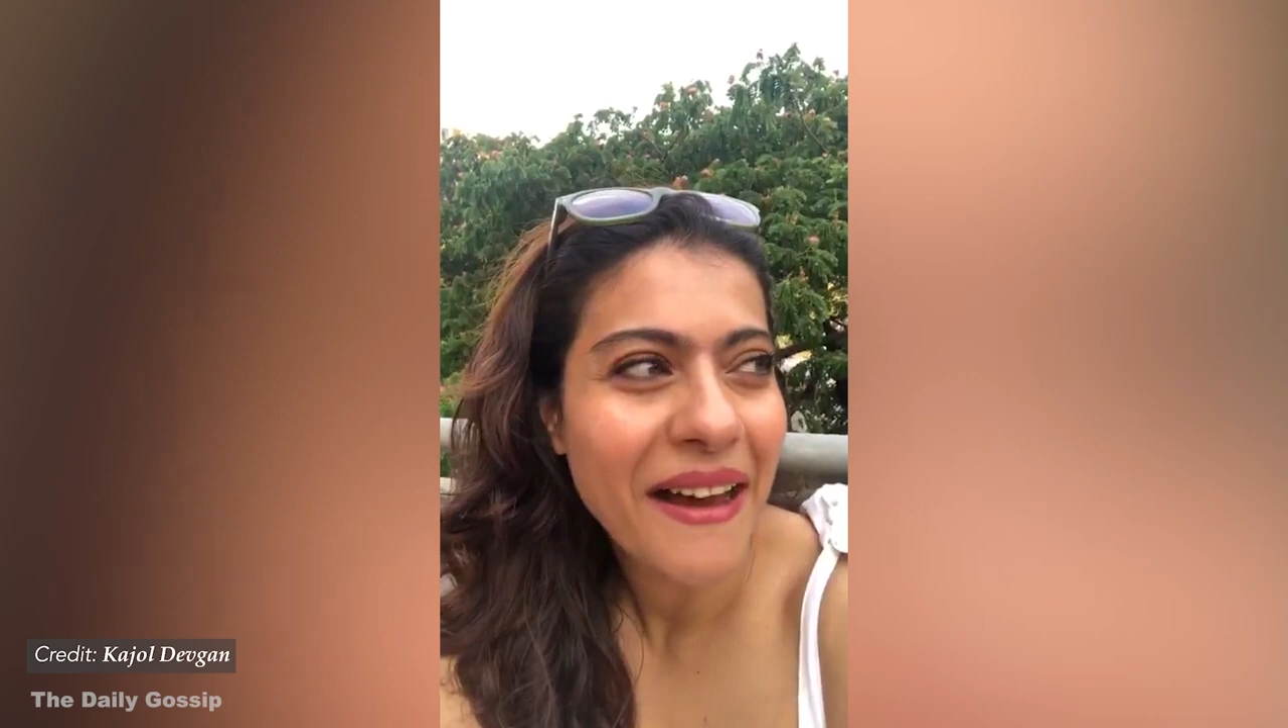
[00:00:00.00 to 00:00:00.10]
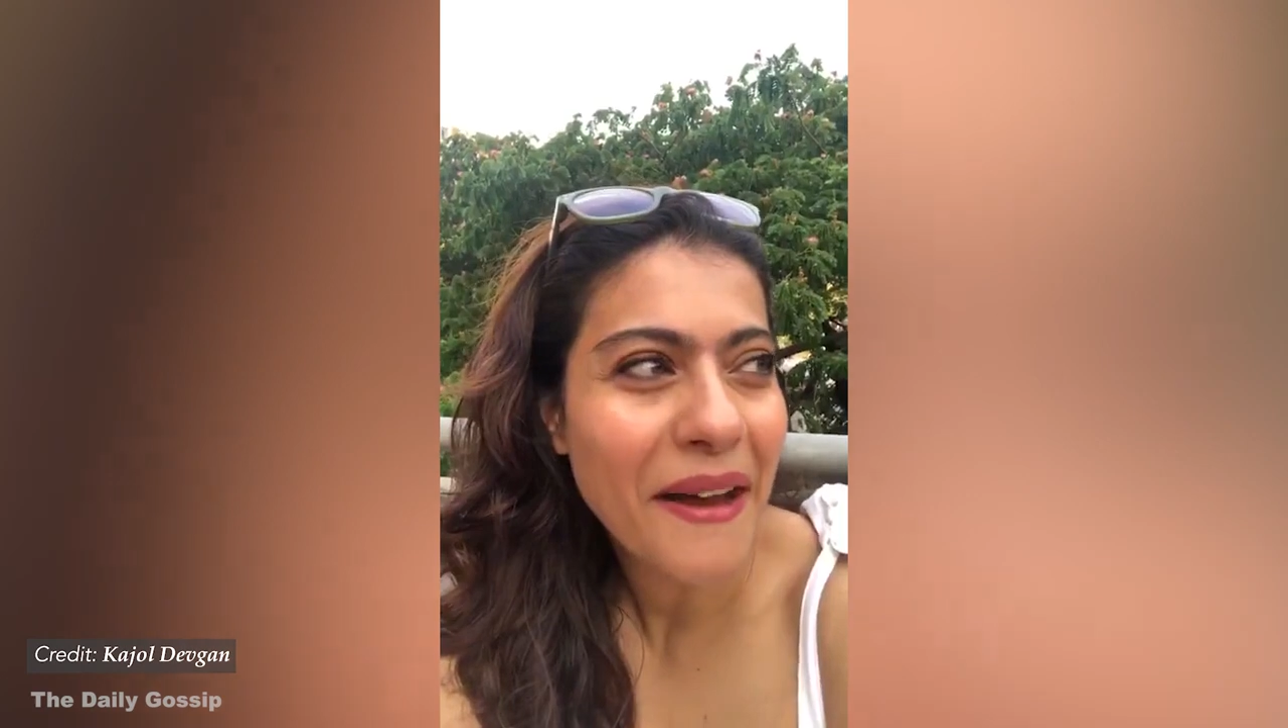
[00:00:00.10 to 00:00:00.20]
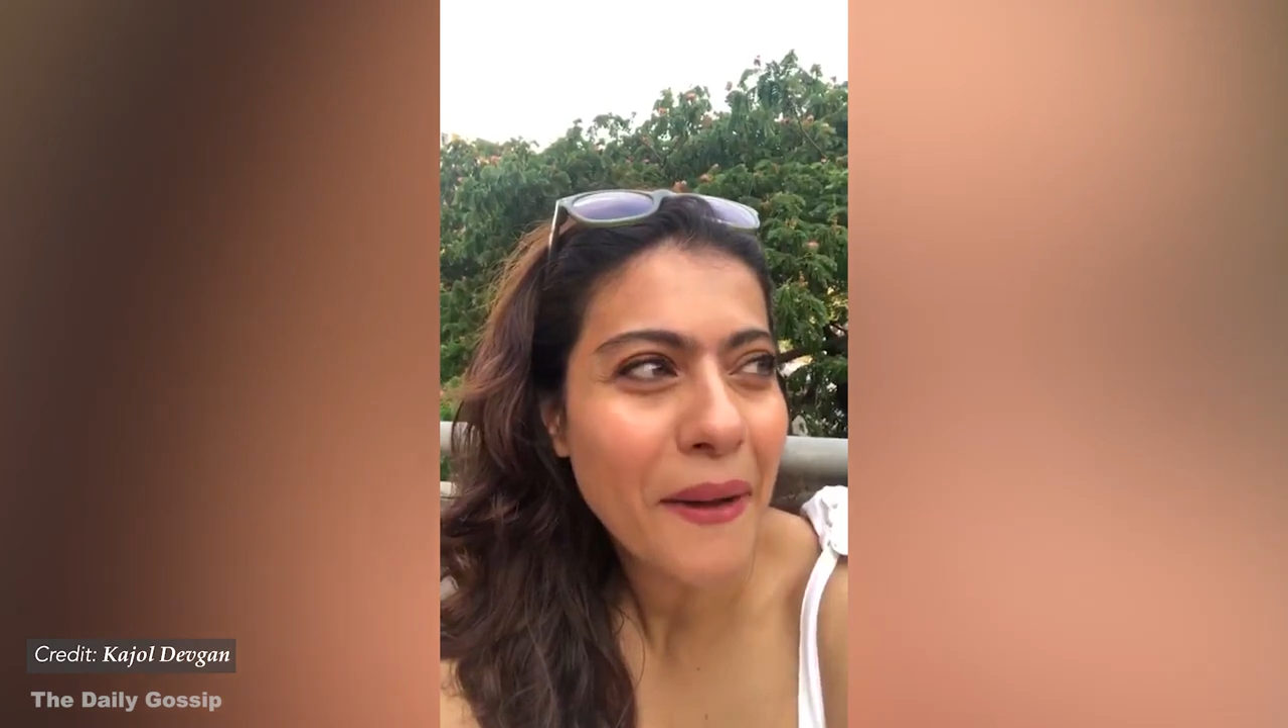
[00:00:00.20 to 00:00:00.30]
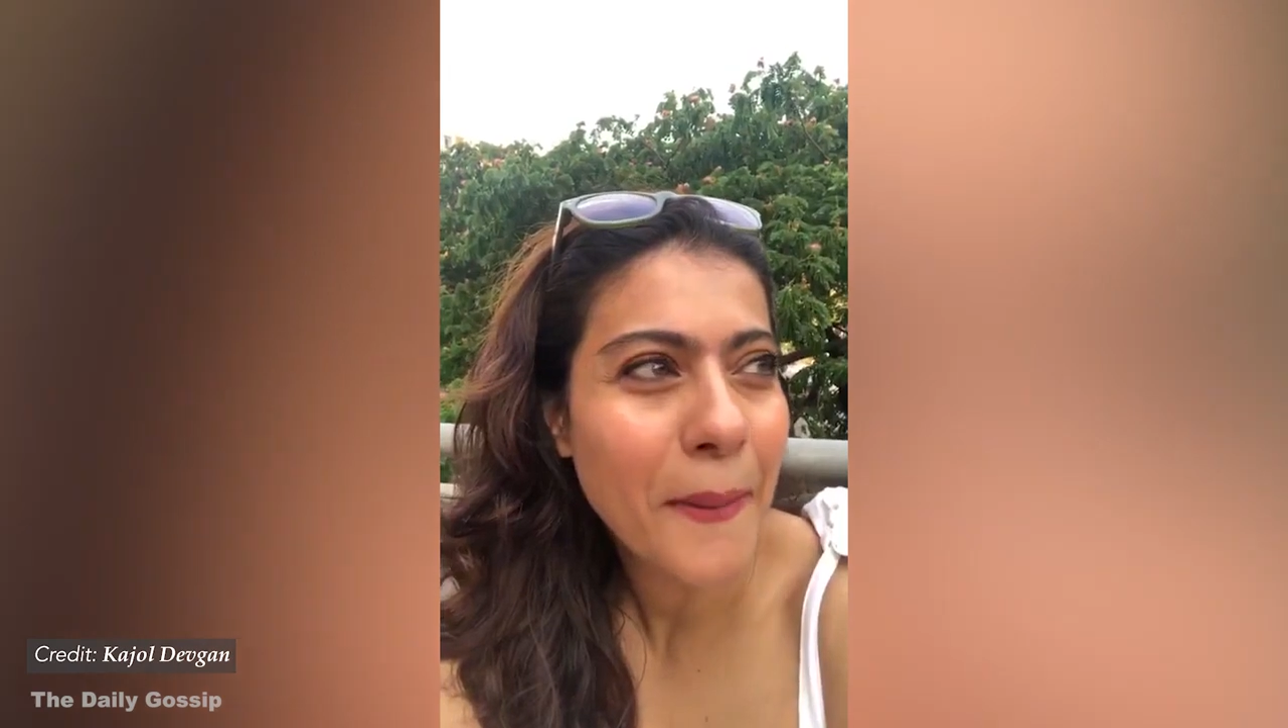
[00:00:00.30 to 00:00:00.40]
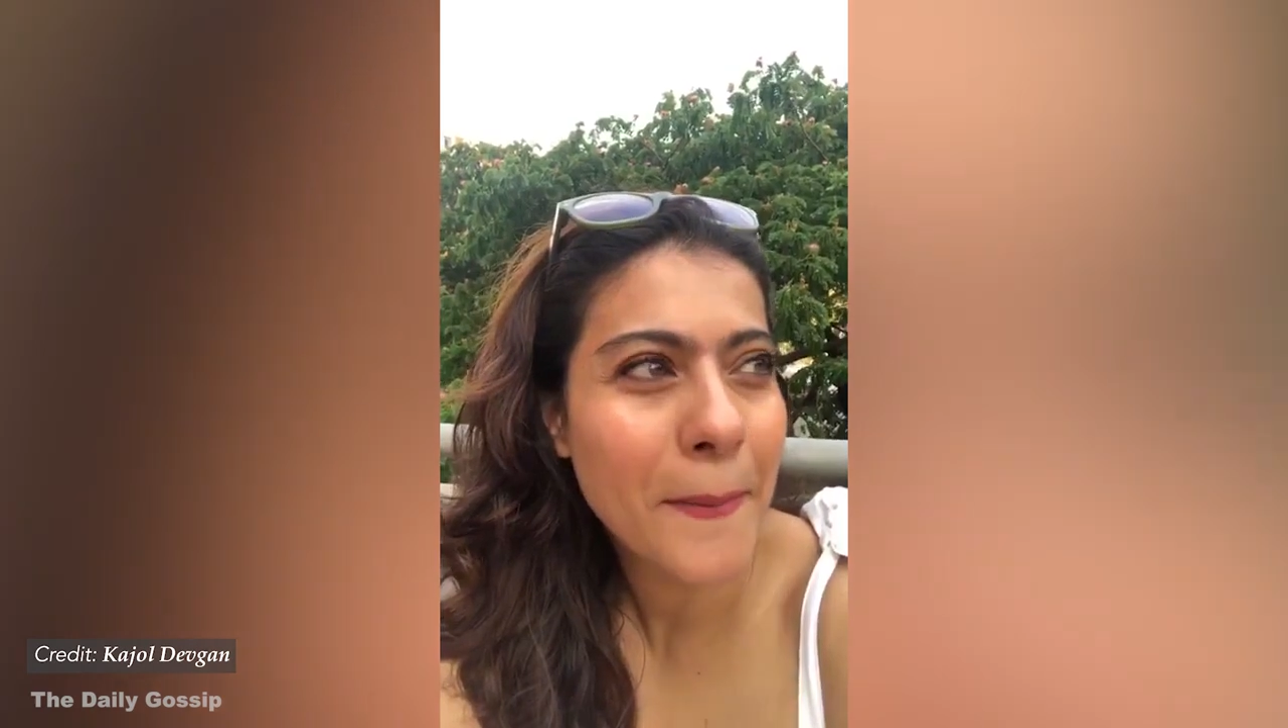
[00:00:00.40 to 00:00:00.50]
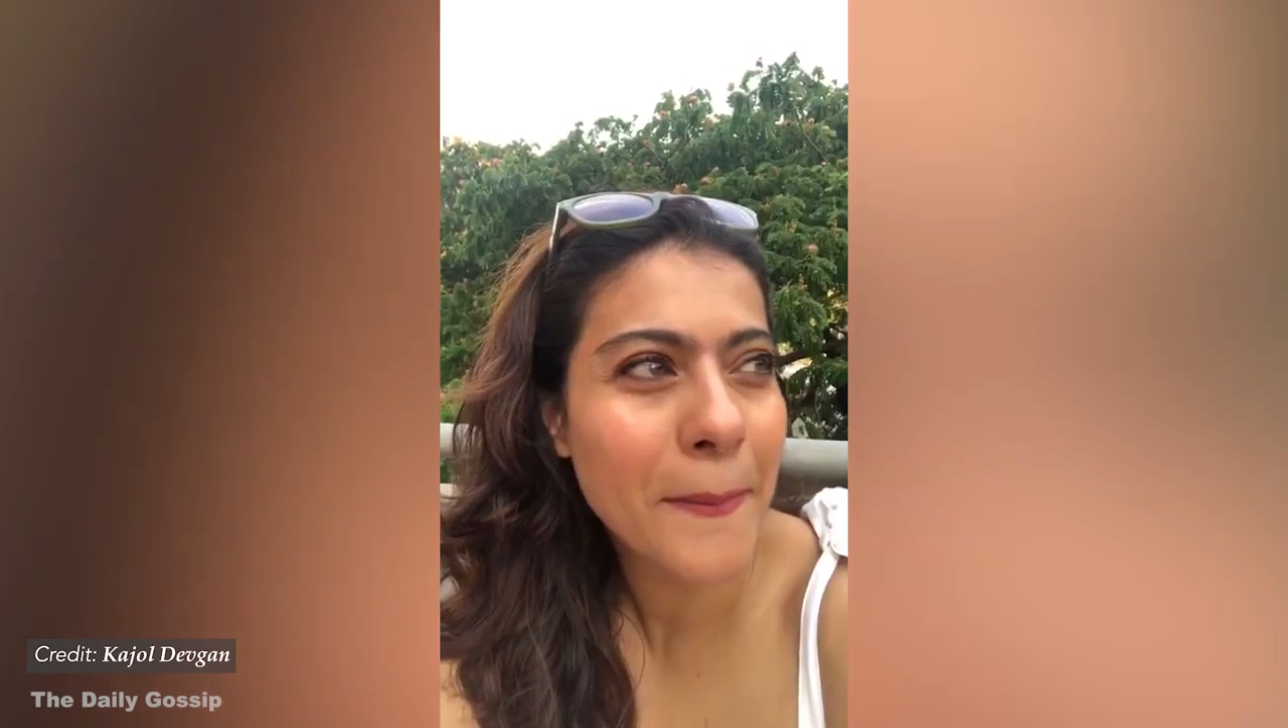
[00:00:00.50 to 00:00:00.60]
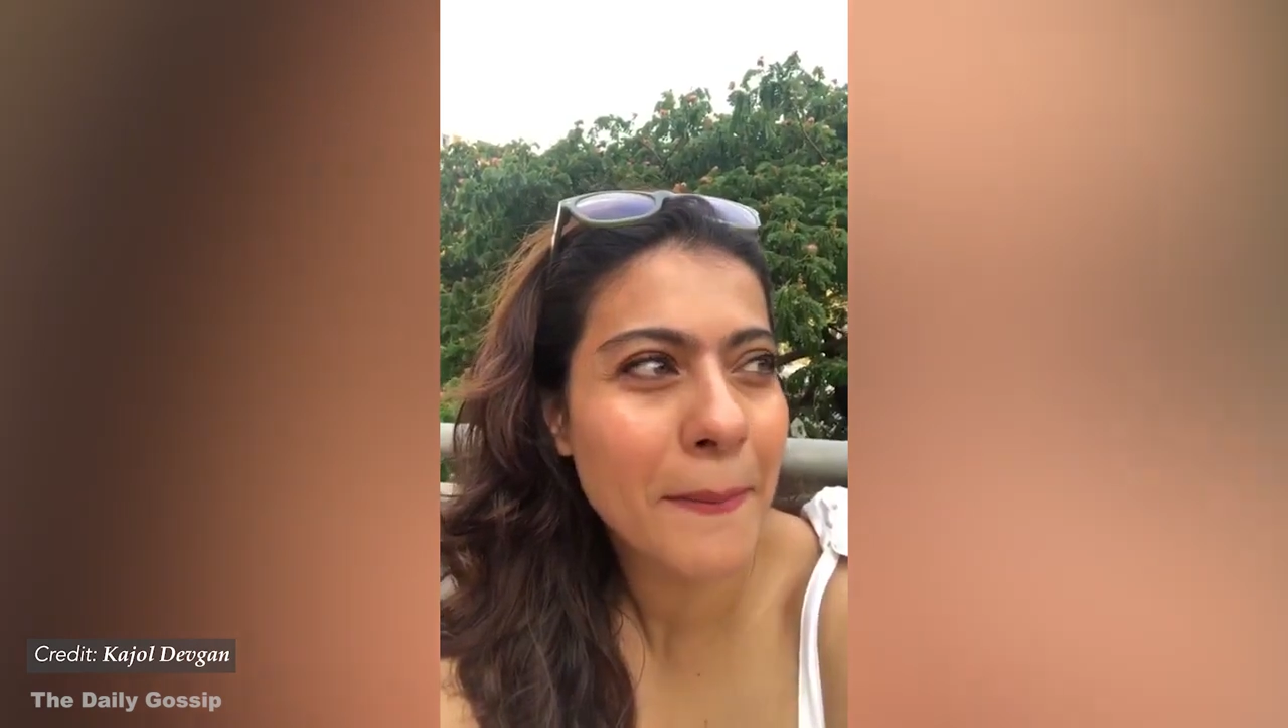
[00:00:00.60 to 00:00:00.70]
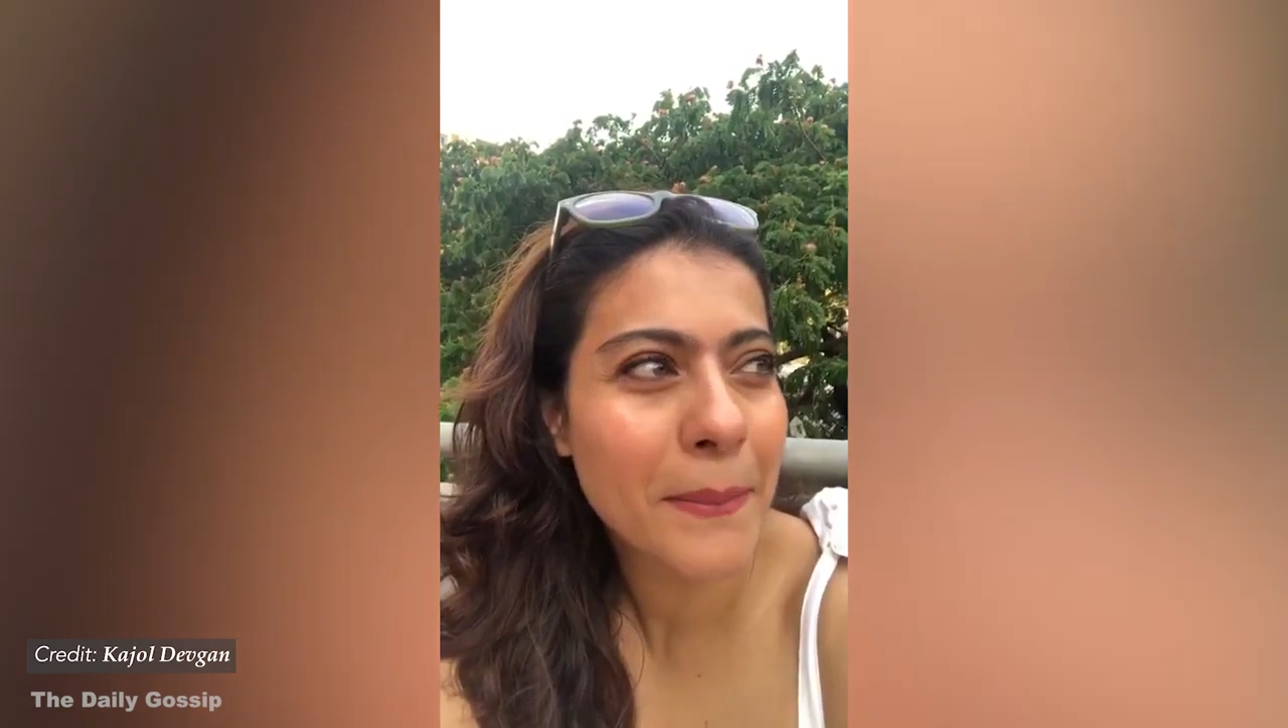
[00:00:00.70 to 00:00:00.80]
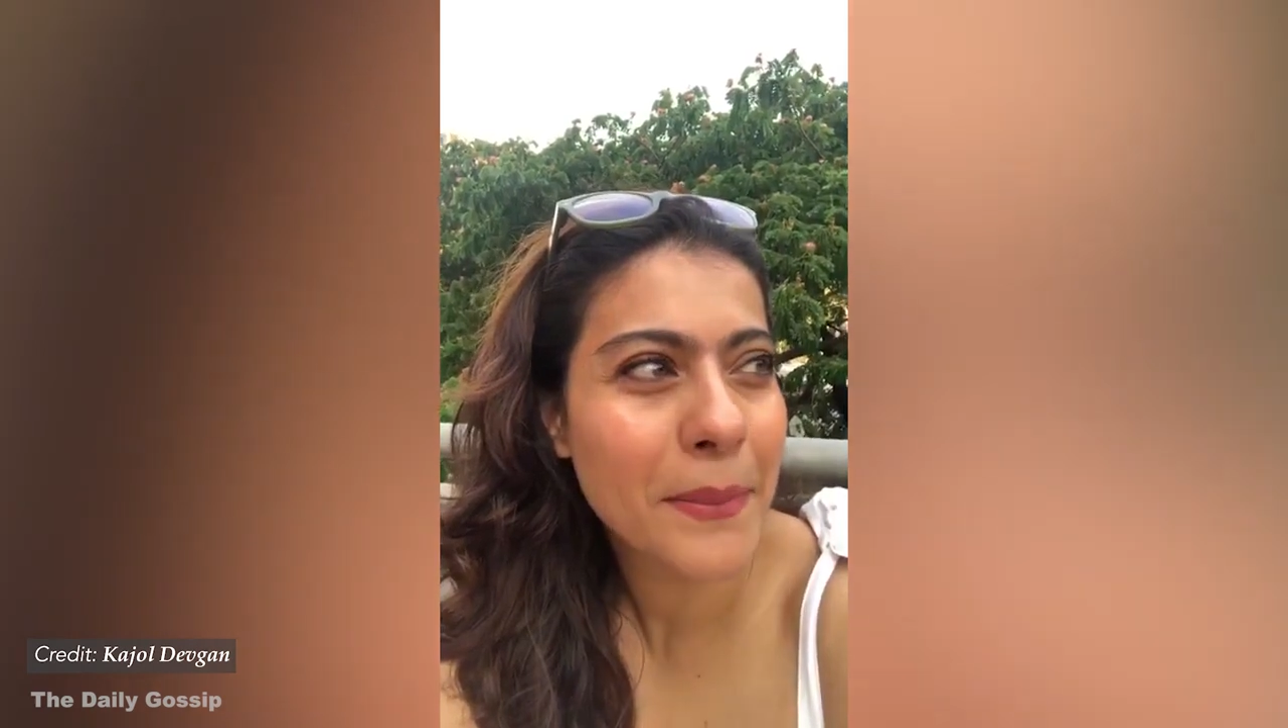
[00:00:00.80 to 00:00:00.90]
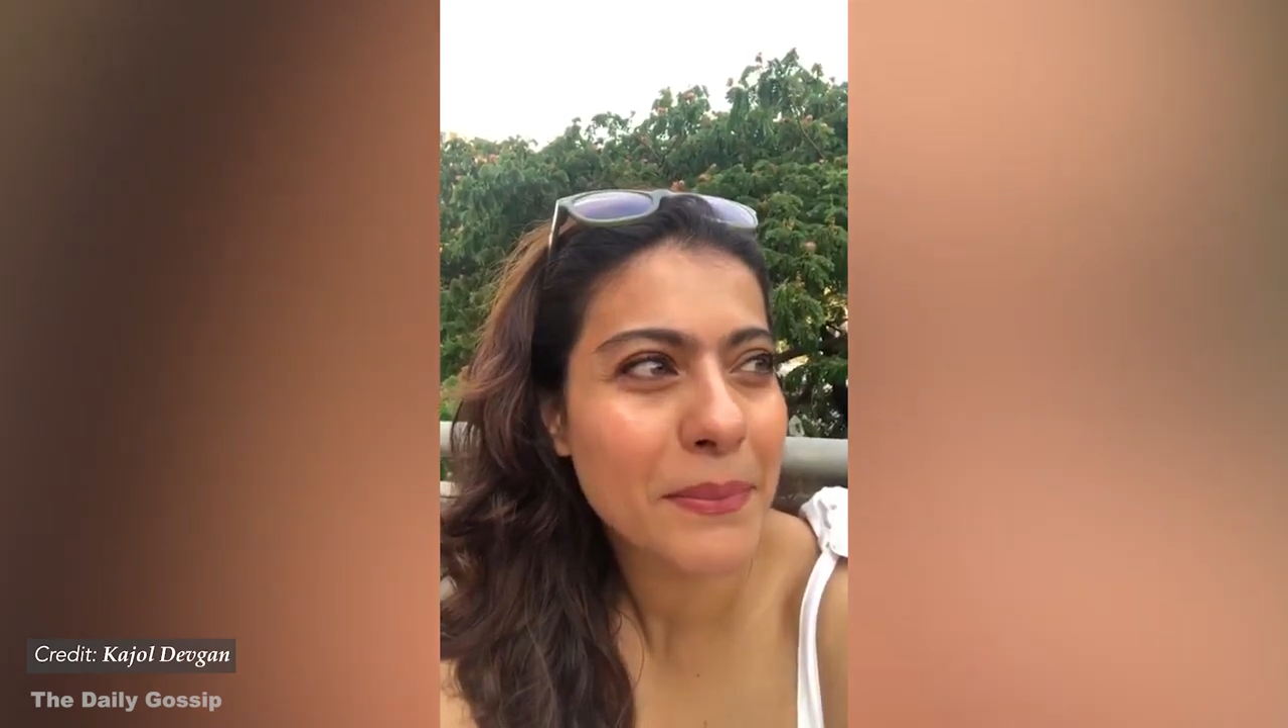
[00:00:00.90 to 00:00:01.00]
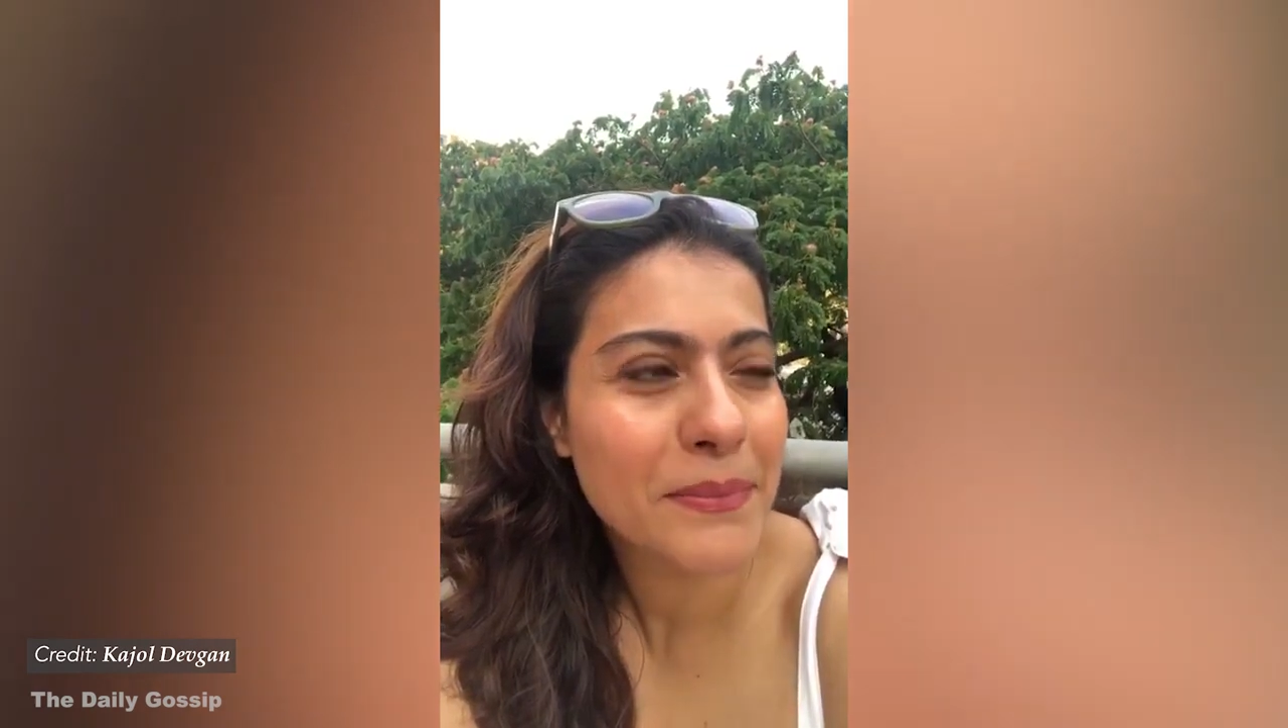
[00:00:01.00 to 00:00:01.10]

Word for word: um,